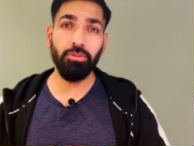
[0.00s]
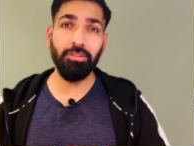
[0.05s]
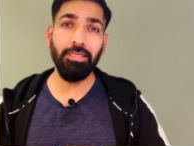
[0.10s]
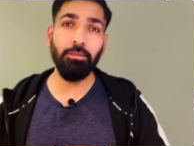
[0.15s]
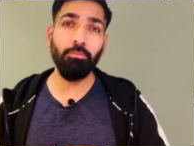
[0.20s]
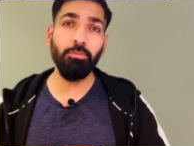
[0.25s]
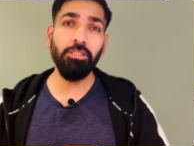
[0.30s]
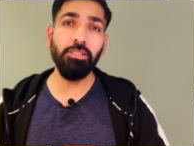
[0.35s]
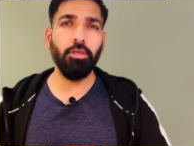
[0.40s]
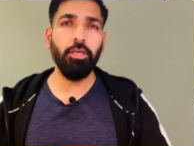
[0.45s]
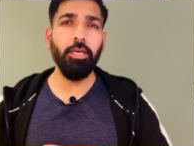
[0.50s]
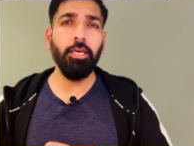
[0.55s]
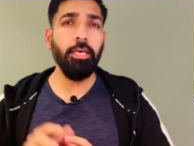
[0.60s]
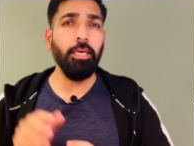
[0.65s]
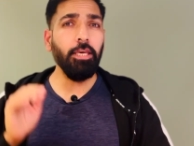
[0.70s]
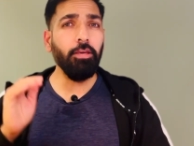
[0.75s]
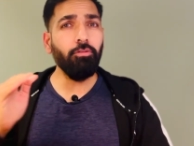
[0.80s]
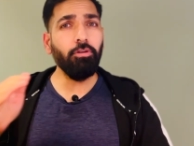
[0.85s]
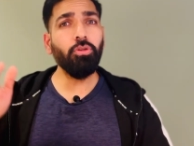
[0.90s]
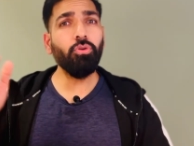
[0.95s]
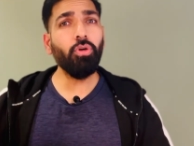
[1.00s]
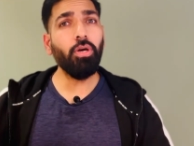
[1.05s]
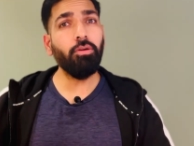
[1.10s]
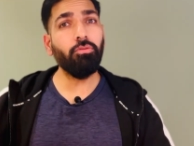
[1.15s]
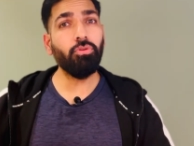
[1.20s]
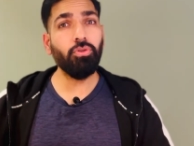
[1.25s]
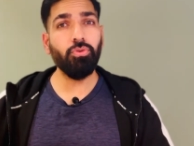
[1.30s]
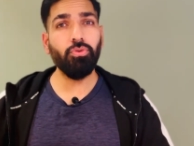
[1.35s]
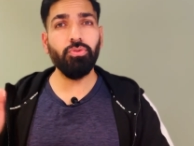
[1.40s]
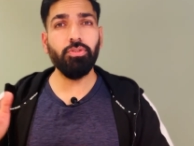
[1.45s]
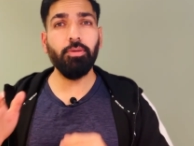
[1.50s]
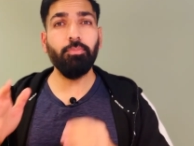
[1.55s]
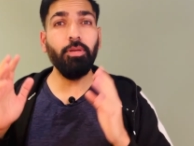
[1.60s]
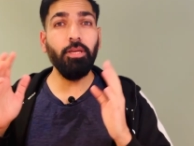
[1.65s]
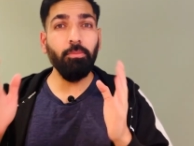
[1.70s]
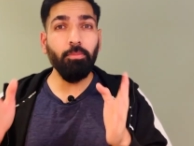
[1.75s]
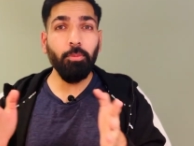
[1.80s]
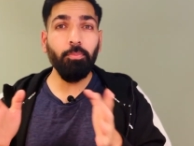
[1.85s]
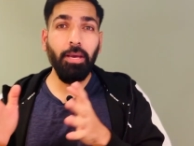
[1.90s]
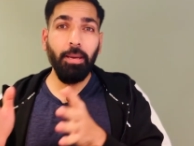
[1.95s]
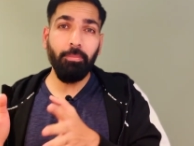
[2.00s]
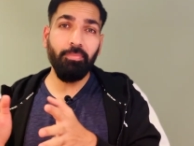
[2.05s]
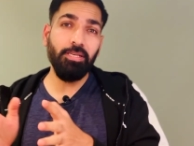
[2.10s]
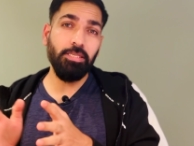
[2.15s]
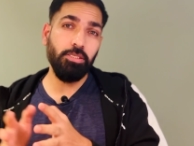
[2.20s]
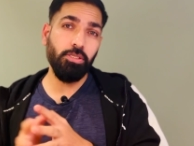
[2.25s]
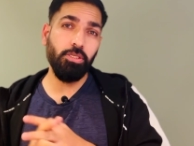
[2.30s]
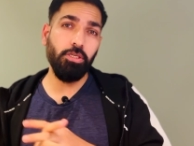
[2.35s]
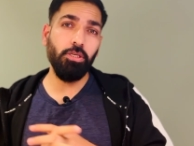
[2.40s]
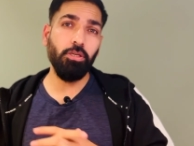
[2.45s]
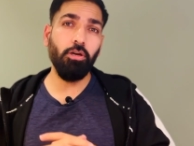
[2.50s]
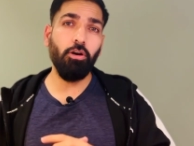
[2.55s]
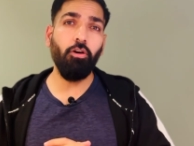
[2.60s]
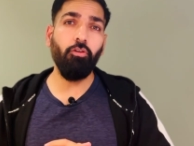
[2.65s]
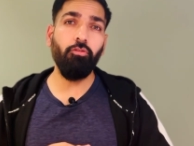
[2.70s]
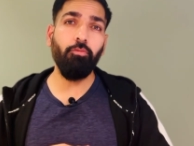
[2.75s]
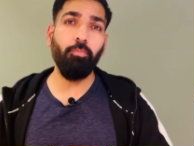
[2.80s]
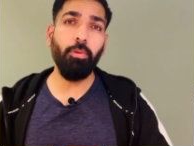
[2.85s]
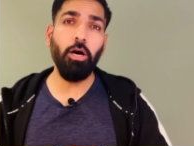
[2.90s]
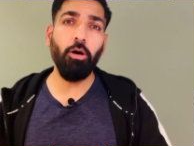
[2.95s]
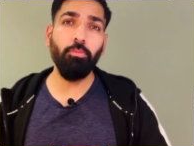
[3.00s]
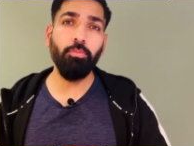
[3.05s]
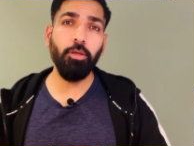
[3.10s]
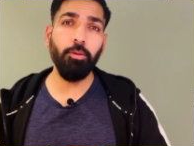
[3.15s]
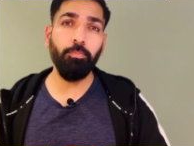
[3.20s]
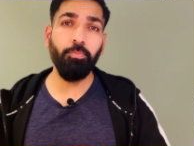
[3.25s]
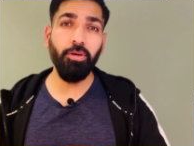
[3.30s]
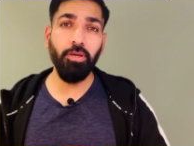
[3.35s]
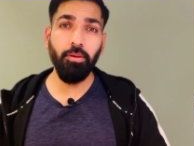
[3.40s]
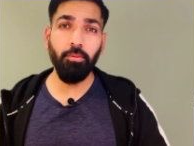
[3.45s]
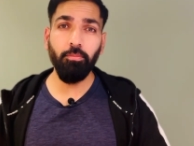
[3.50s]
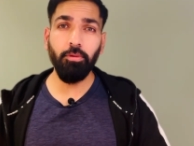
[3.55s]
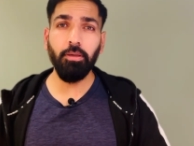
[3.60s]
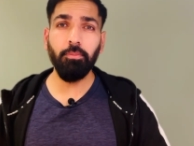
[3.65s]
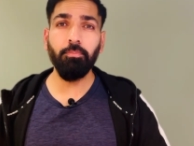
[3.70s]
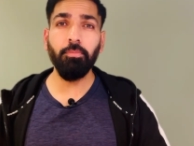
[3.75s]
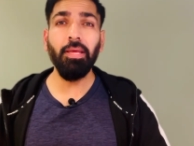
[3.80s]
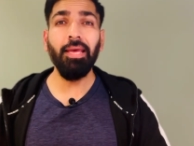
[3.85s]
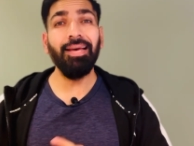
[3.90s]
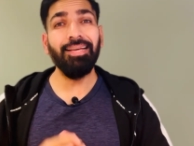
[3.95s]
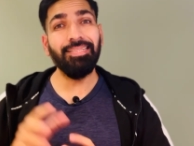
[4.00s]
That means even you have to use the minimum capacity of Power BI Premium,